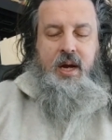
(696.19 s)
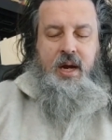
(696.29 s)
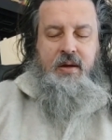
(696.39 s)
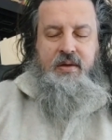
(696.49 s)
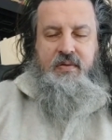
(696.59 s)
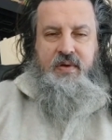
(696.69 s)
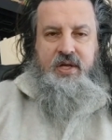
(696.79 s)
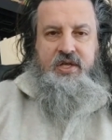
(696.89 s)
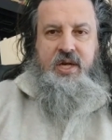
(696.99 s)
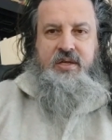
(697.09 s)
how you've
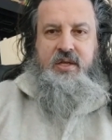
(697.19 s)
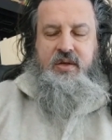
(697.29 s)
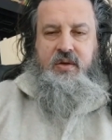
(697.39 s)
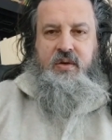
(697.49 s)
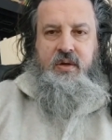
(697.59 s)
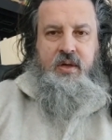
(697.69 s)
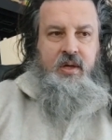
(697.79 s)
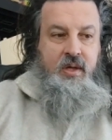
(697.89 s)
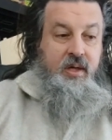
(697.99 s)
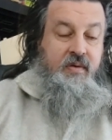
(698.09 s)
adjusted your,
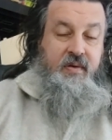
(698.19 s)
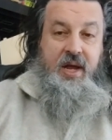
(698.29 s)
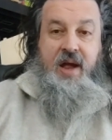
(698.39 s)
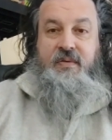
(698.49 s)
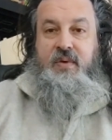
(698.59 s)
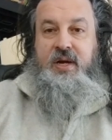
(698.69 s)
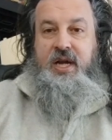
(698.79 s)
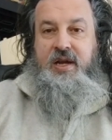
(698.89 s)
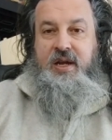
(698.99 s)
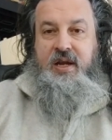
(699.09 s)
if you have one,
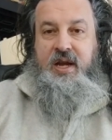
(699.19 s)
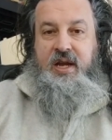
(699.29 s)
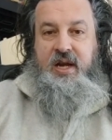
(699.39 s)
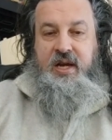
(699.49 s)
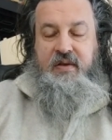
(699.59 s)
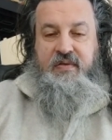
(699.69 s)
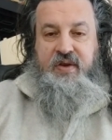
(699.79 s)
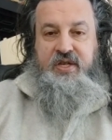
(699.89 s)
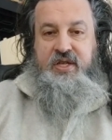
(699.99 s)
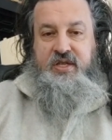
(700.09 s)
a, a, an
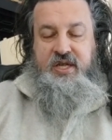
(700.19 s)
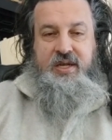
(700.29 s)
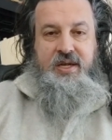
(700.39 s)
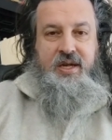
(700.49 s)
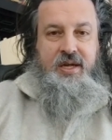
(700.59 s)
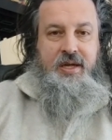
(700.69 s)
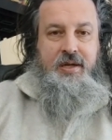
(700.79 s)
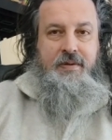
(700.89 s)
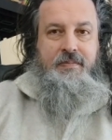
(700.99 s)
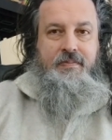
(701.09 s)
efficiency
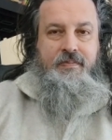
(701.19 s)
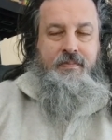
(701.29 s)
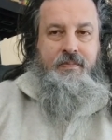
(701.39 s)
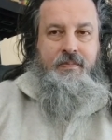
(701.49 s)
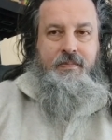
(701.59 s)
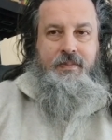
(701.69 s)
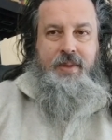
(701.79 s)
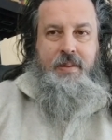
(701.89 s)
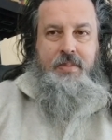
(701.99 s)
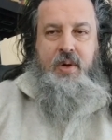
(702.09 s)
uh,
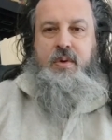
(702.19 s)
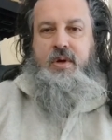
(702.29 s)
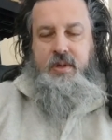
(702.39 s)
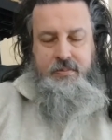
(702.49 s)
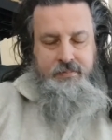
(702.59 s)
mode